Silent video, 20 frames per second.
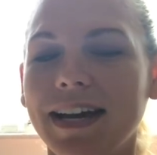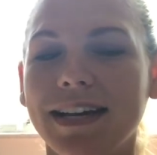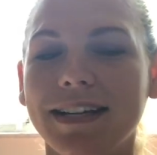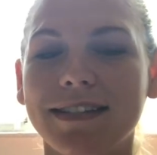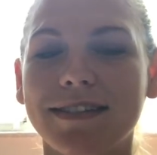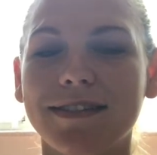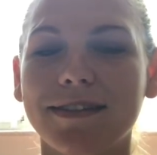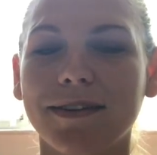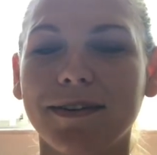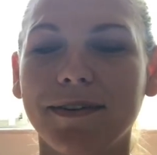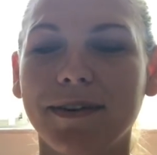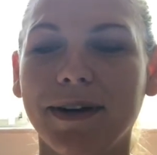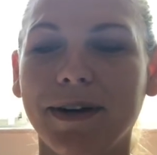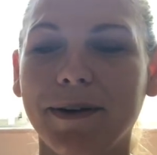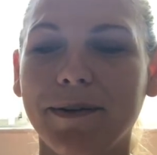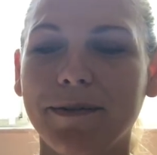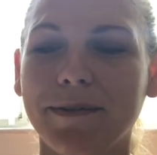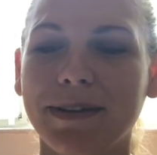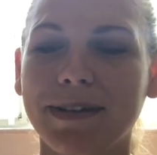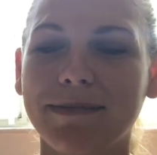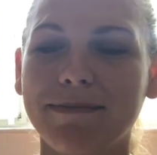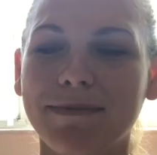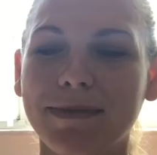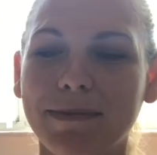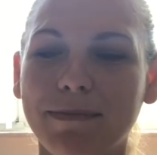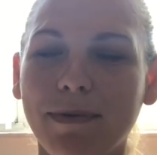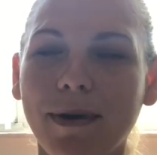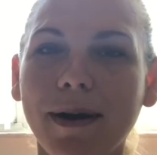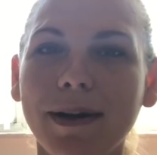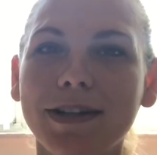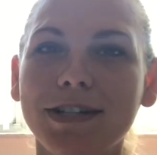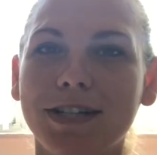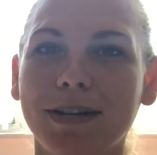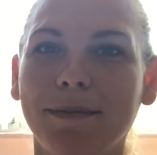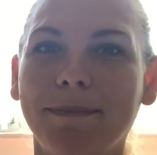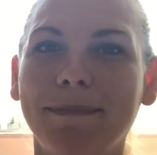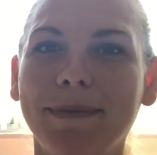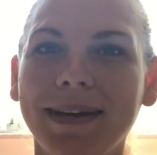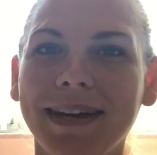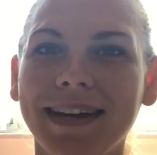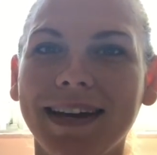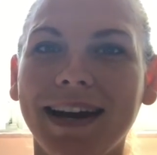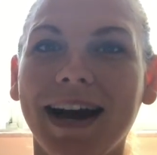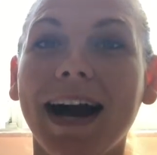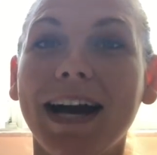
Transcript: And so uh, we, we, probably should be,